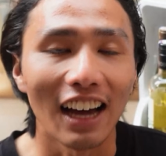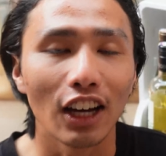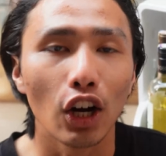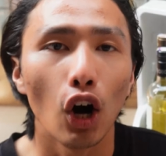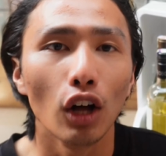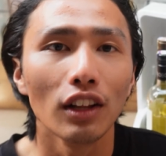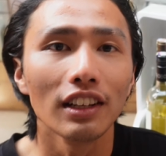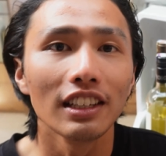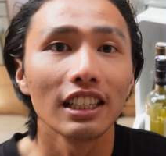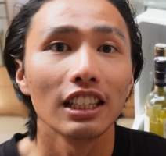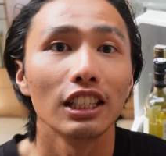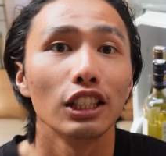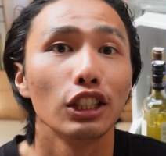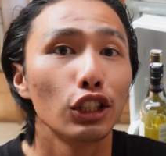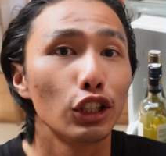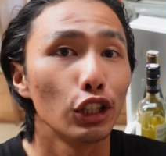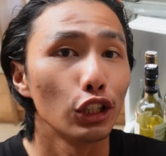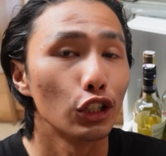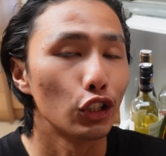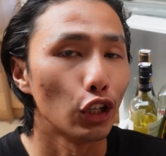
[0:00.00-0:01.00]
I call it
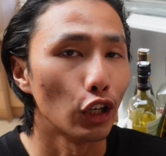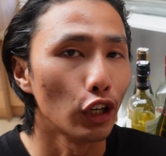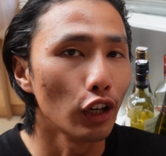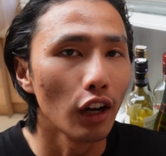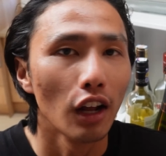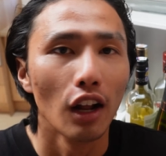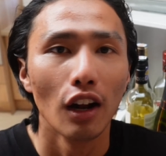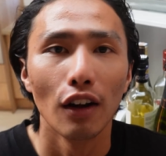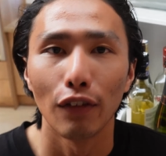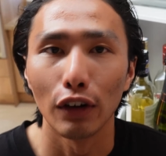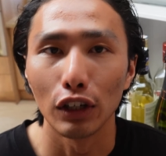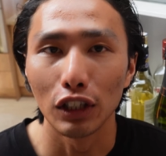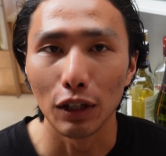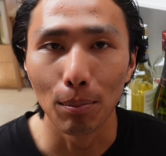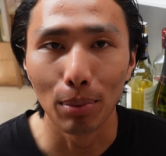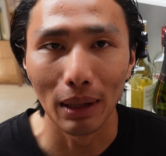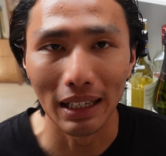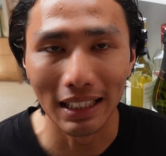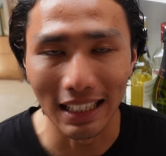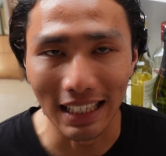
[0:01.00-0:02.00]
dessert for
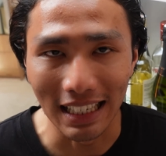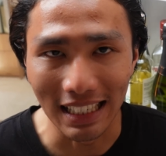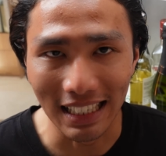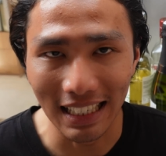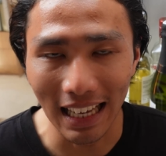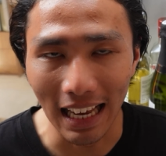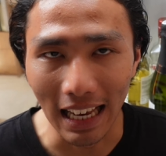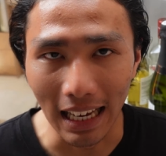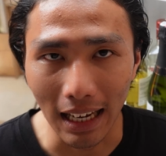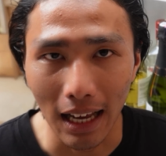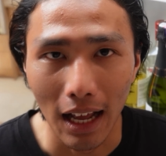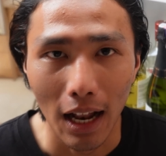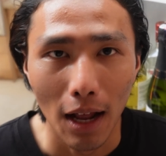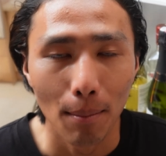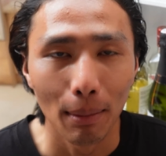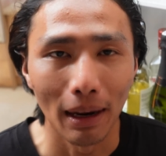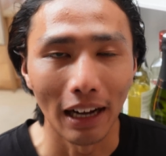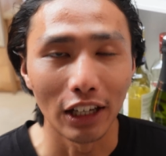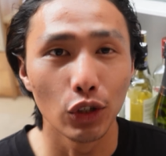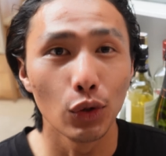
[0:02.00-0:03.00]
simplicity's sake.
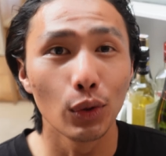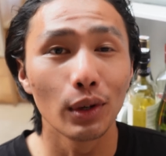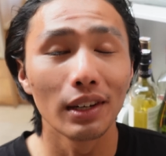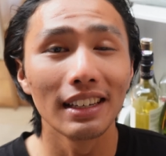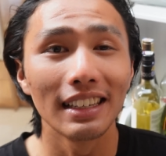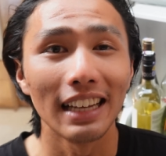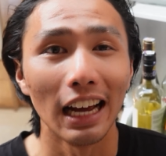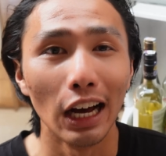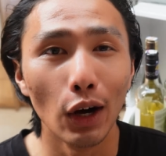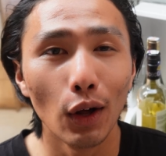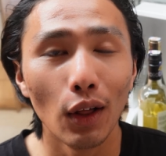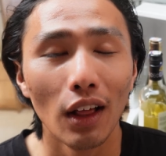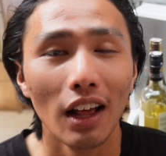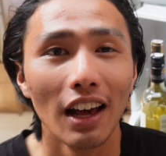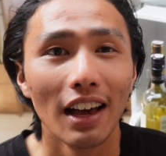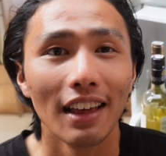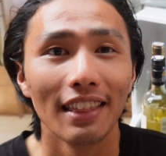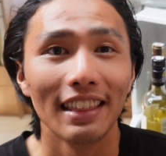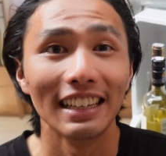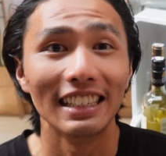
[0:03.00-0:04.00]
But as you can tell,
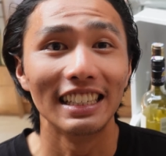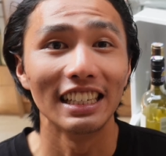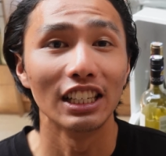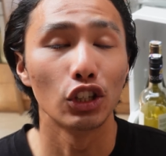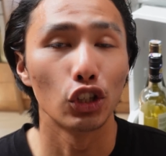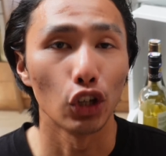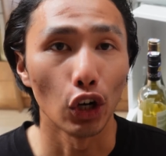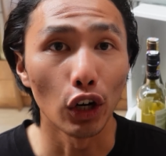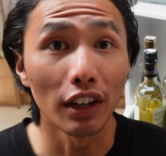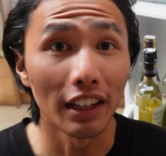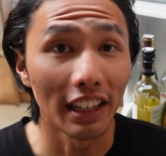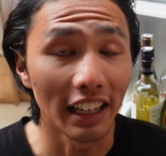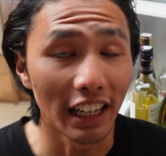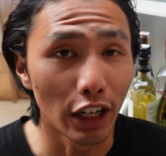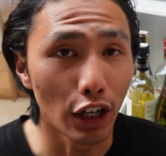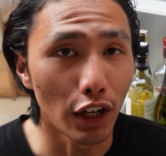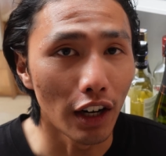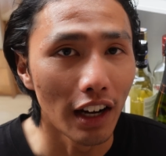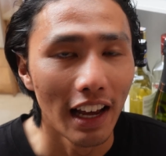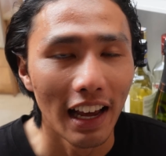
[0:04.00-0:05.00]
the dessert
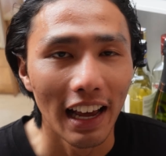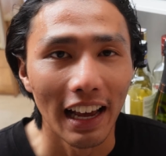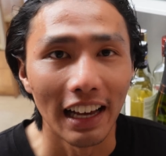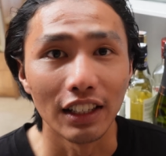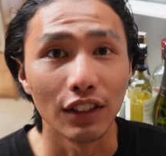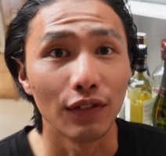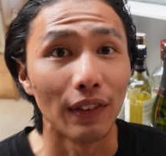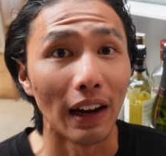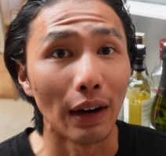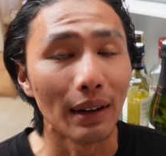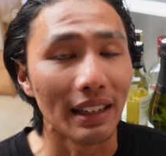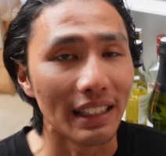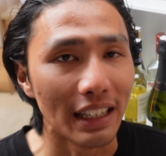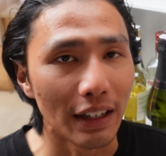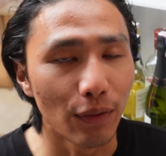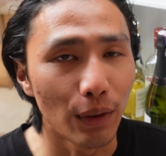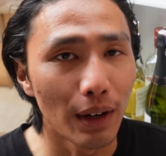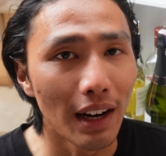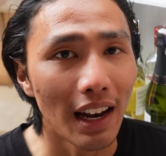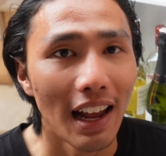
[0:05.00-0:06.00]
here is very
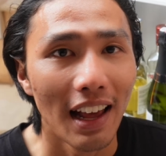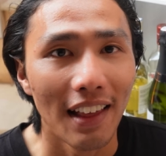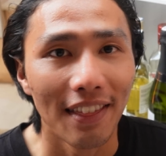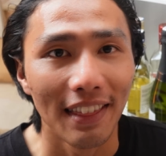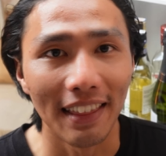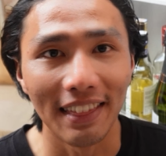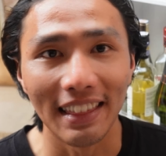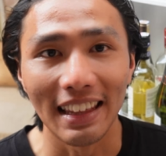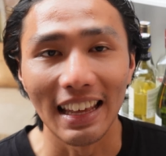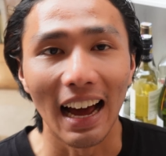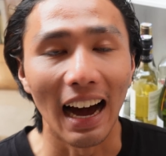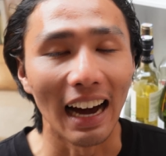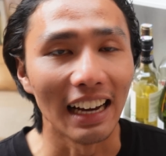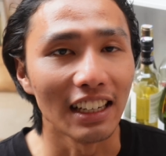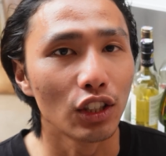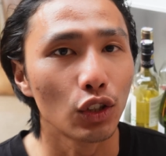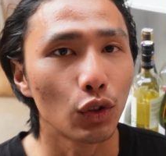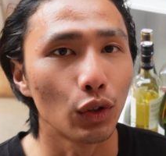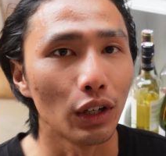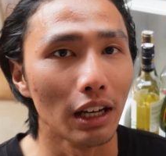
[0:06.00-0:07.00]
different than the
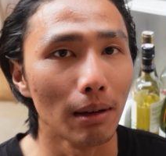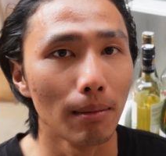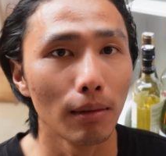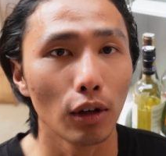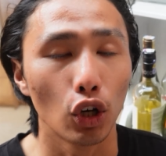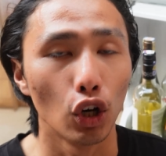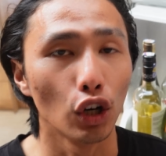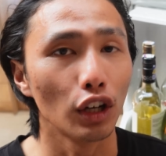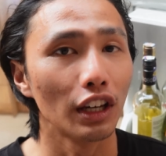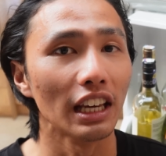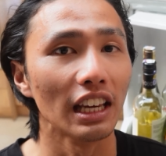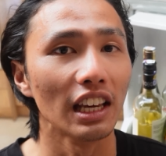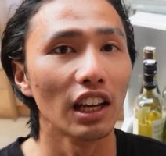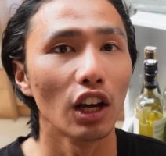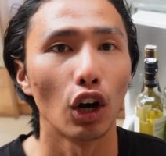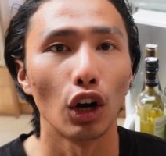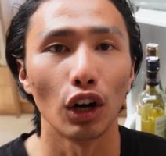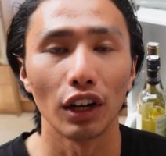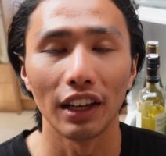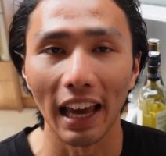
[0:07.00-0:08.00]
ice cream, cookie,
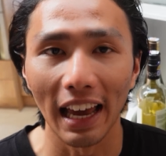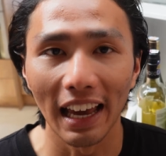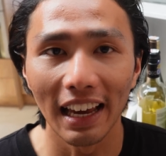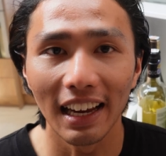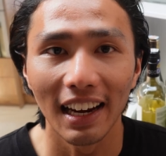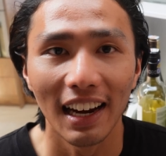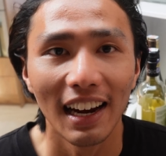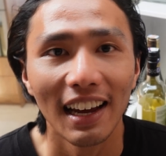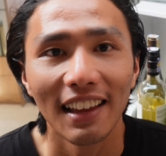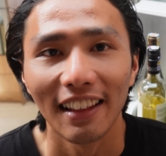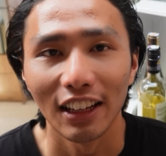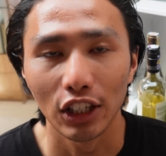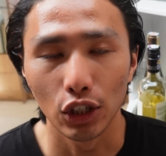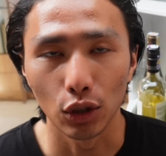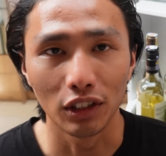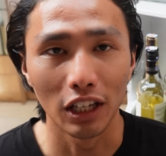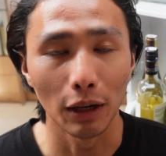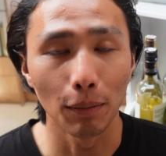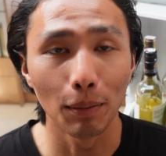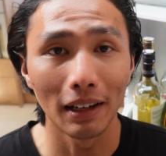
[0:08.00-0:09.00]
or cake that you'll
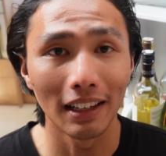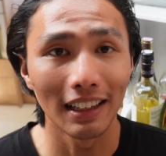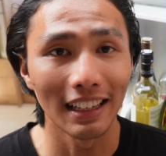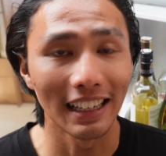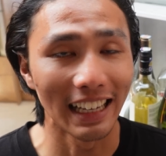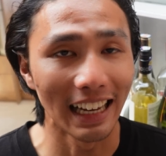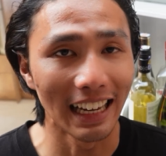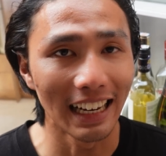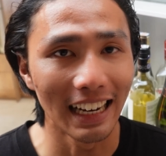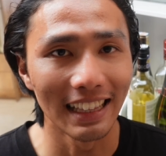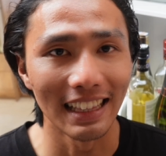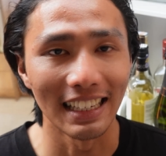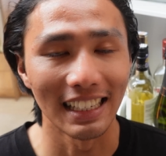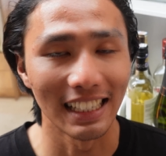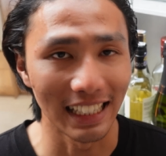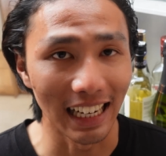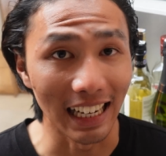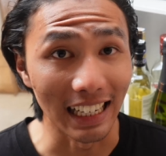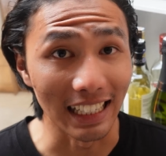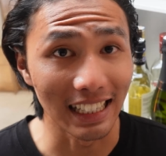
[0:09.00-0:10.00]
typically get in the
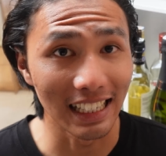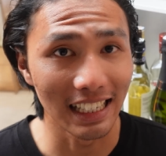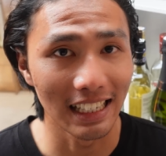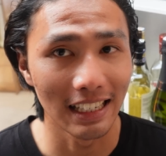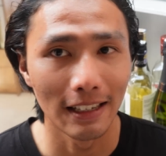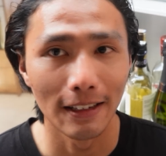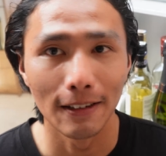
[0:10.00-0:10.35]
States.